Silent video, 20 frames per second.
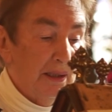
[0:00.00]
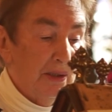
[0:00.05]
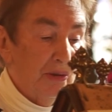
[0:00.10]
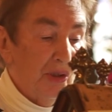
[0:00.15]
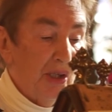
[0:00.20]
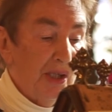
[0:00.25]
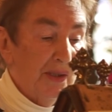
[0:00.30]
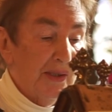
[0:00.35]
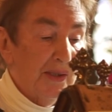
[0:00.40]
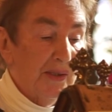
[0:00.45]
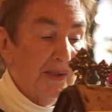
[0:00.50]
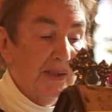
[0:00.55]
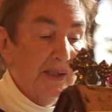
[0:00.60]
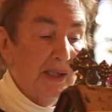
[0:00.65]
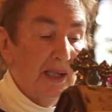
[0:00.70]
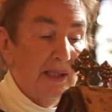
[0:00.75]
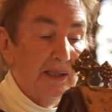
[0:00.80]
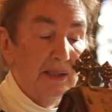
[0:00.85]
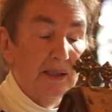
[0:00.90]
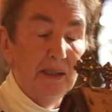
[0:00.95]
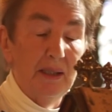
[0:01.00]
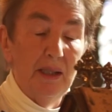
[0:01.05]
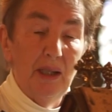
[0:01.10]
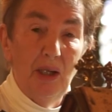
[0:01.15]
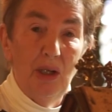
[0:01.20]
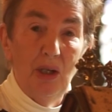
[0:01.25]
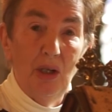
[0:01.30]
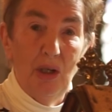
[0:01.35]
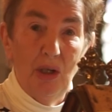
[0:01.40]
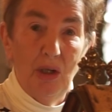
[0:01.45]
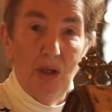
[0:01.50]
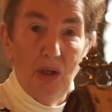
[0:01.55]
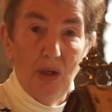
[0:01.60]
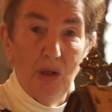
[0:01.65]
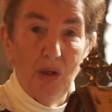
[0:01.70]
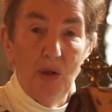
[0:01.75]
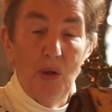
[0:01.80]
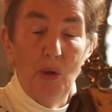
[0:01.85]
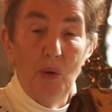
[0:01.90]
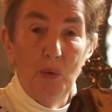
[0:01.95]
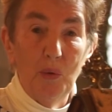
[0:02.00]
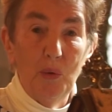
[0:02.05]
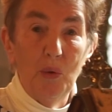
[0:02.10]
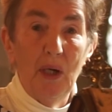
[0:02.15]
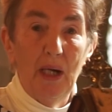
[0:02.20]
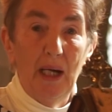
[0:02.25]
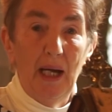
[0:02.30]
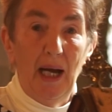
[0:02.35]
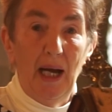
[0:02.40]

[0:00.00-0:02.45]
Jesus said, 'Go